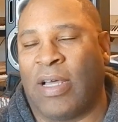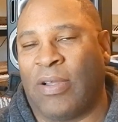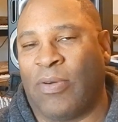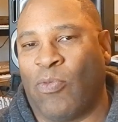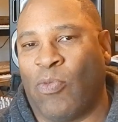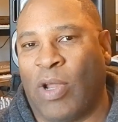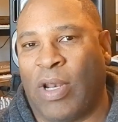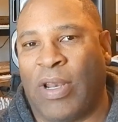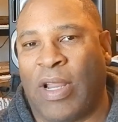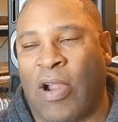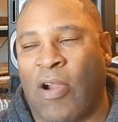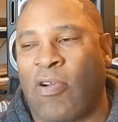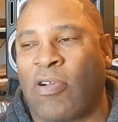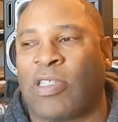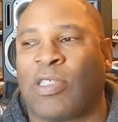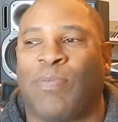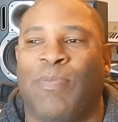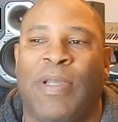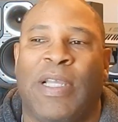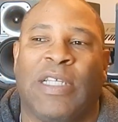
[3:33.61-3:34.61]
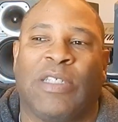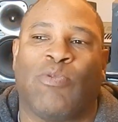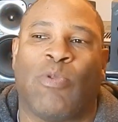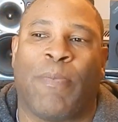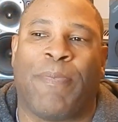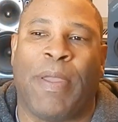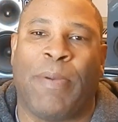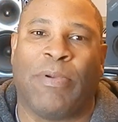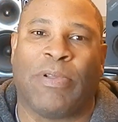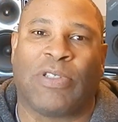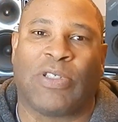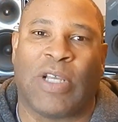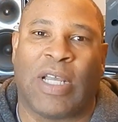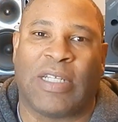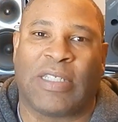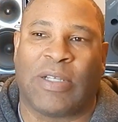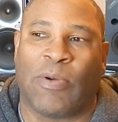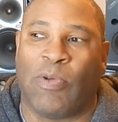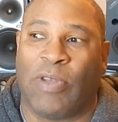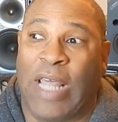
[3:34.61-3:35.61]
what irks me is when people try
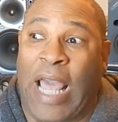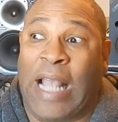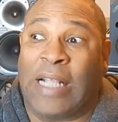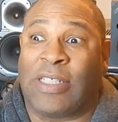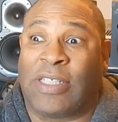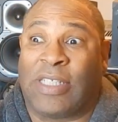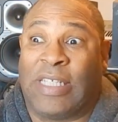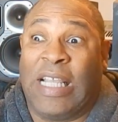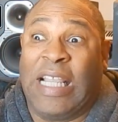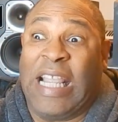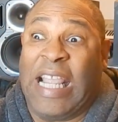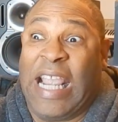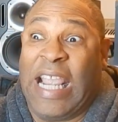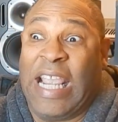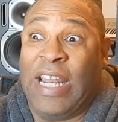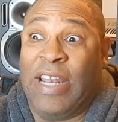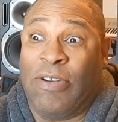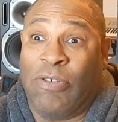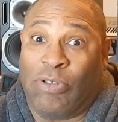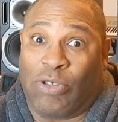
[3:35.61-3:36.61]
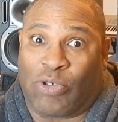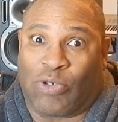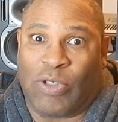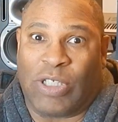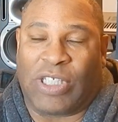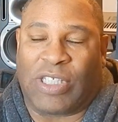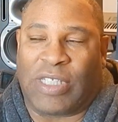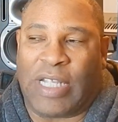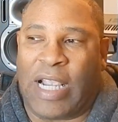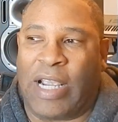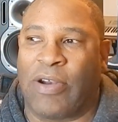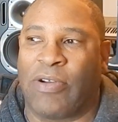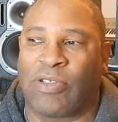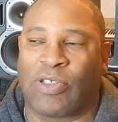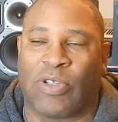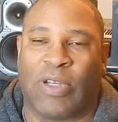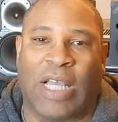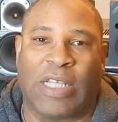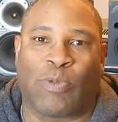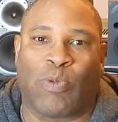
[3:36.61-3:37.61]
to say, well, that's the industry standard,
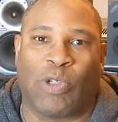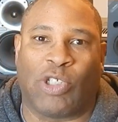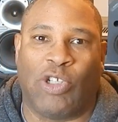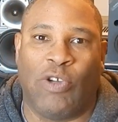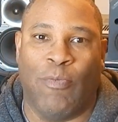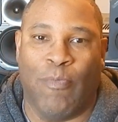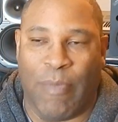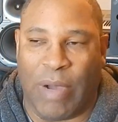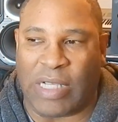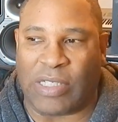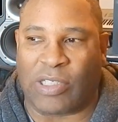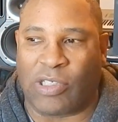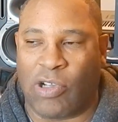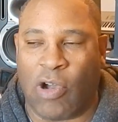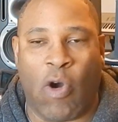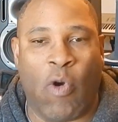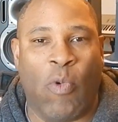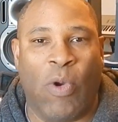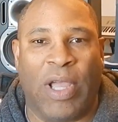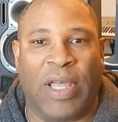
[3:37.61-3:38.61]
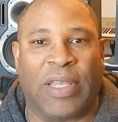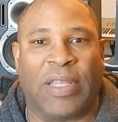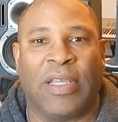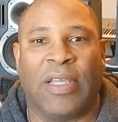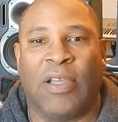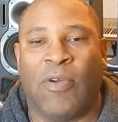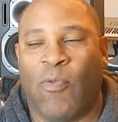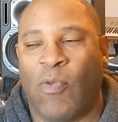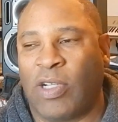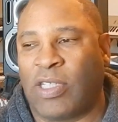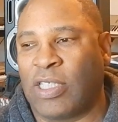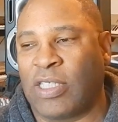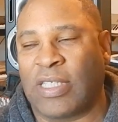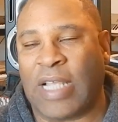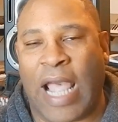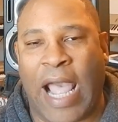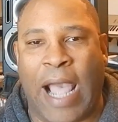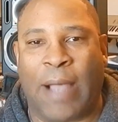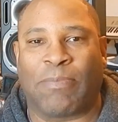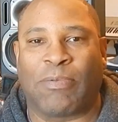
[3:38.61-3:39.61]
so that's what you must go with, which is
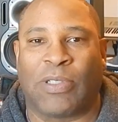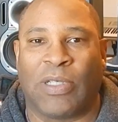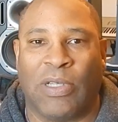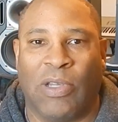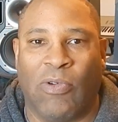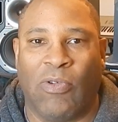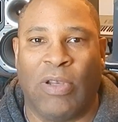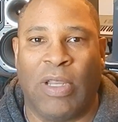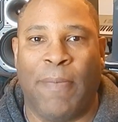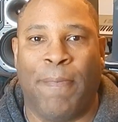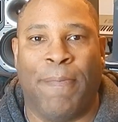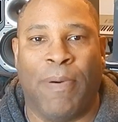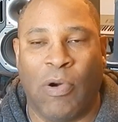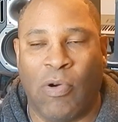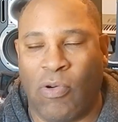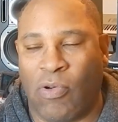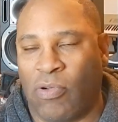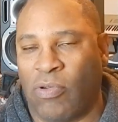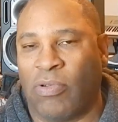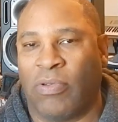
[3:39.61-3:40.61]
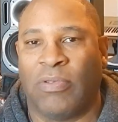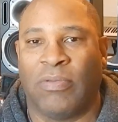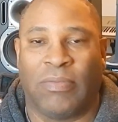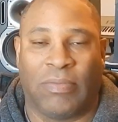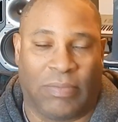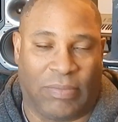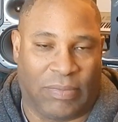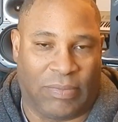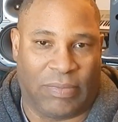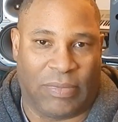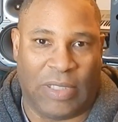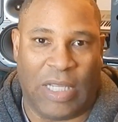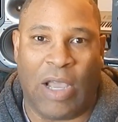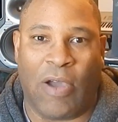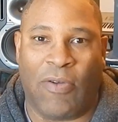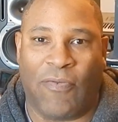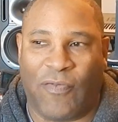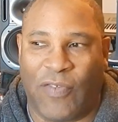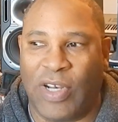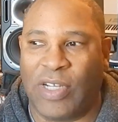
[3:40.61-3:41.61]
absolutely bull.
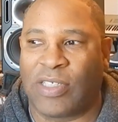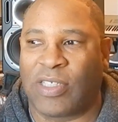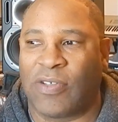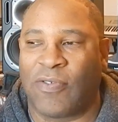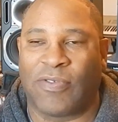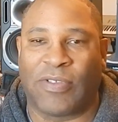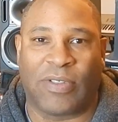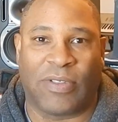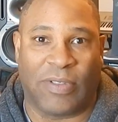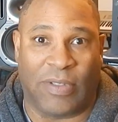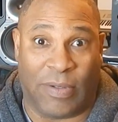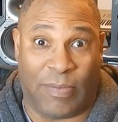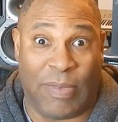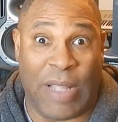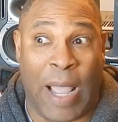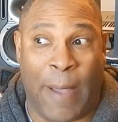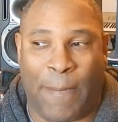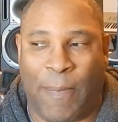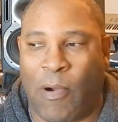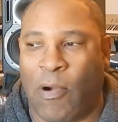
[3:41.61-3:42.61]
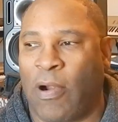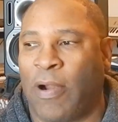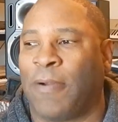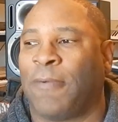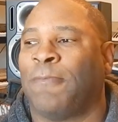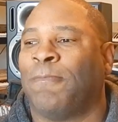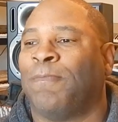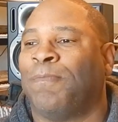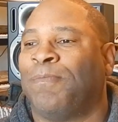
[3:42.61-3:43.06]
Y'all finished that part.